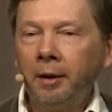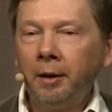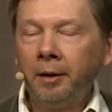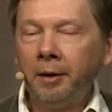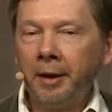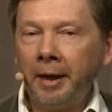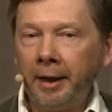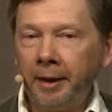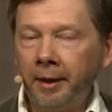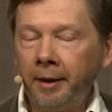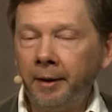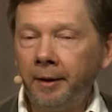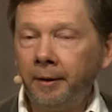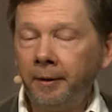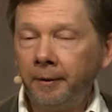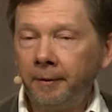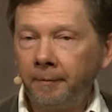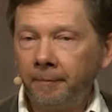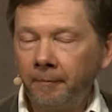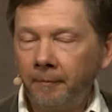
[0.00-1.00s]
then
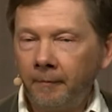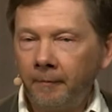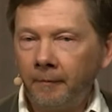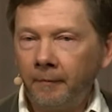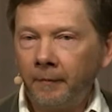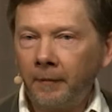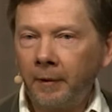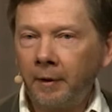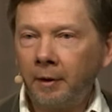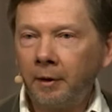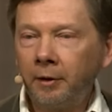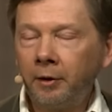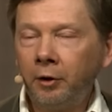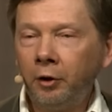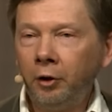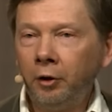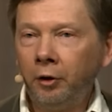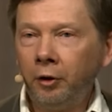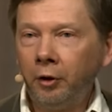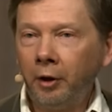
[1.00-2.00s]

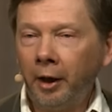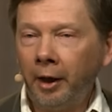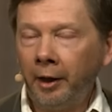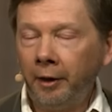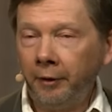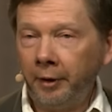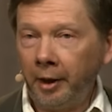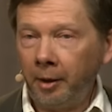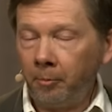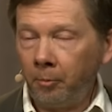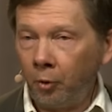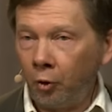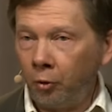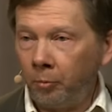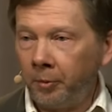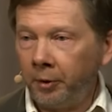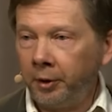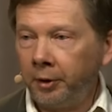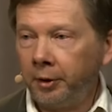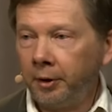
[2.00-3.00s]
at that
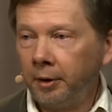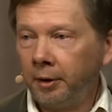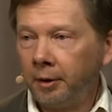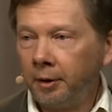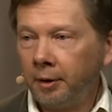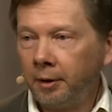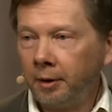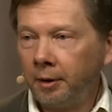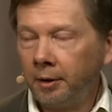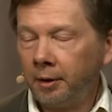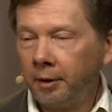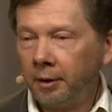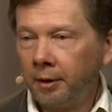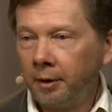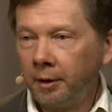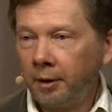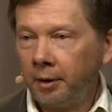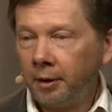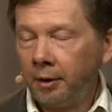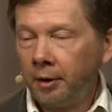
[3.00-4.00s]
moment,
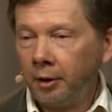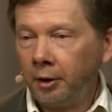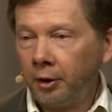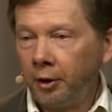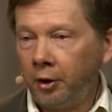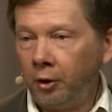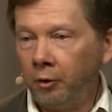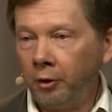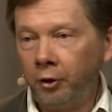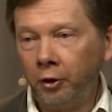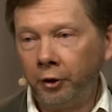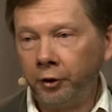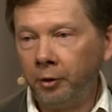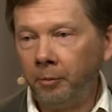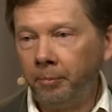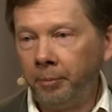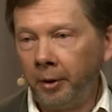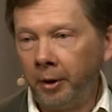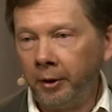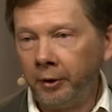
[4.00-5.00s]
you're not a
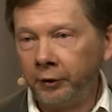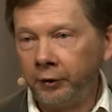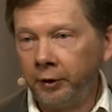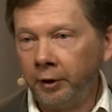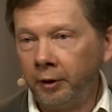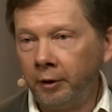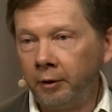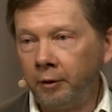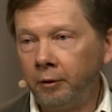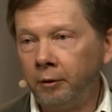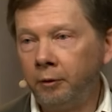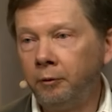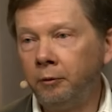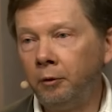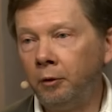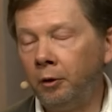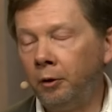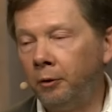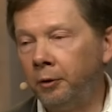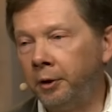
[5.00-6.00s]
person
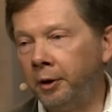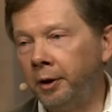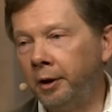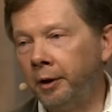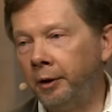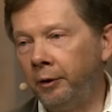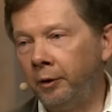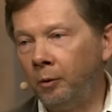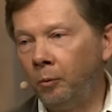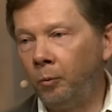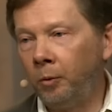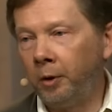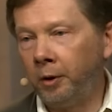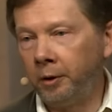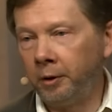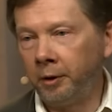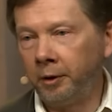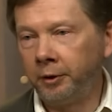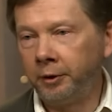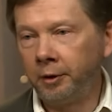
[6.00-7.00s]
looking at the
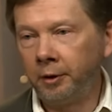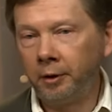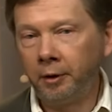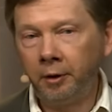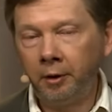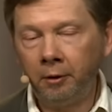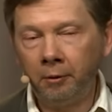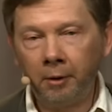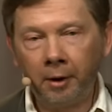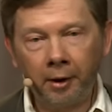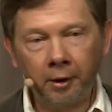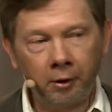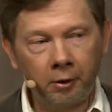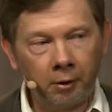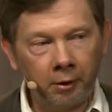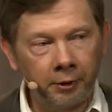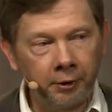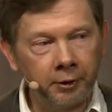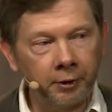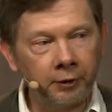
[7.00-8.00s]
world, you are
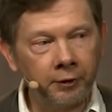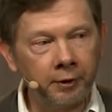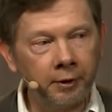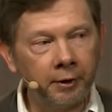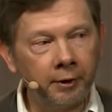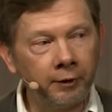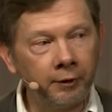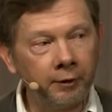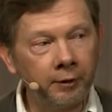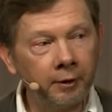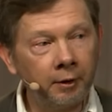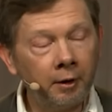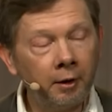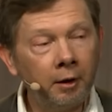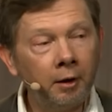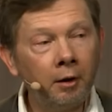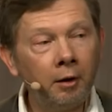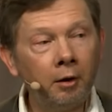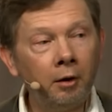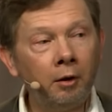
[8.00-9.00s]
consciousness
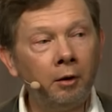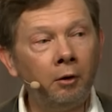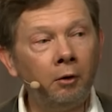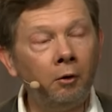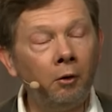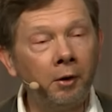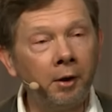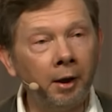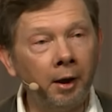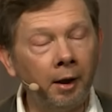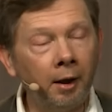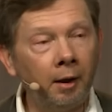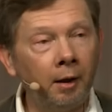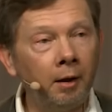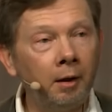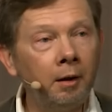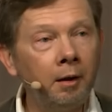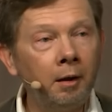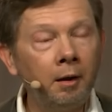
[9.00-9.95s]
looking